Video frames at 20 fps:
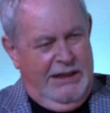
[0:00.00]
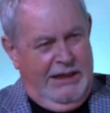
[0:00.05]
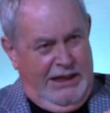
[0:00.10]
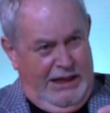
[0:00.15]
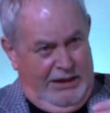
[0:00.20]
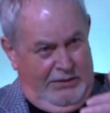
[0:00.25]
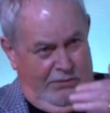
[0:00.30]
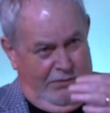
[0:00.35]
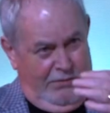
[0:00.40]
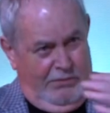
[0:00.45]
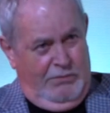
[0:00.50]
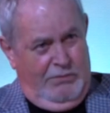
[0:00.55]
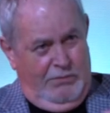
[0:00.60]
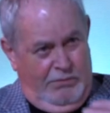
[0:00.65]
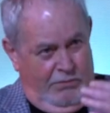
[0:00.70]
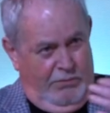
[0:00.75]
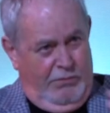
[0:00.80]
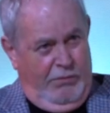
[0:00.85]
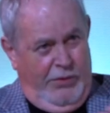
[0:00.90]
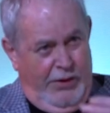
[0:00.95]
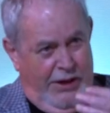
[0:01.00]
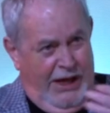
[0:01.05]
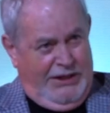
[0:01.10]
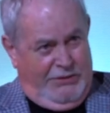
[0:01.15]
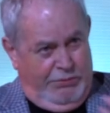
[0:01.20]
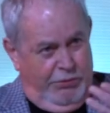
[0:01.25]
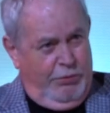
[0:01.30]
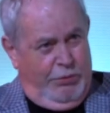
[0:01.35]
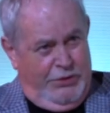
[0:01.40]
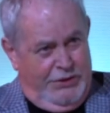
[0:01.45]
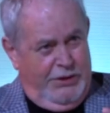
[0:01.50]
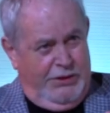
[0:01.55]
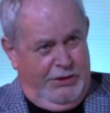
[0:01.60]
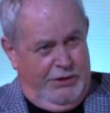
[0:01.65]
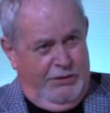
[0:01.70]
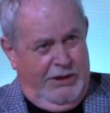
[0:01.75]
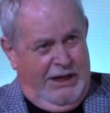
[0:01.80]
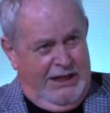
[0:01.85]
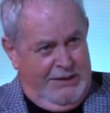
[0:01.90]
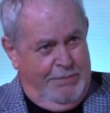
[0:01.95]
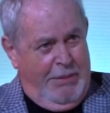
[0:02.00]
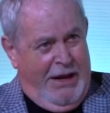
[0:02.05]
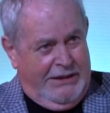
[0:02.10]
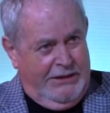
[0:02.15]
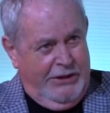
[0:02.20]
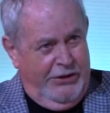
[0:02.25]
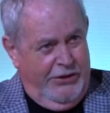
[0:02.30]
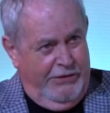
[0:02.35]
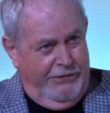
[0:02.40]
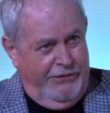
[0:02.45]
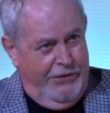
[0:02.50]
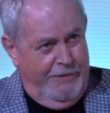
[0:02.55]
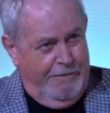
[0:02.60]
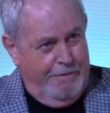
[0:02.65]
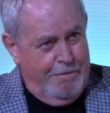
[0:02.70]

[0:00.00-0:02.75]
that that that was expected of you?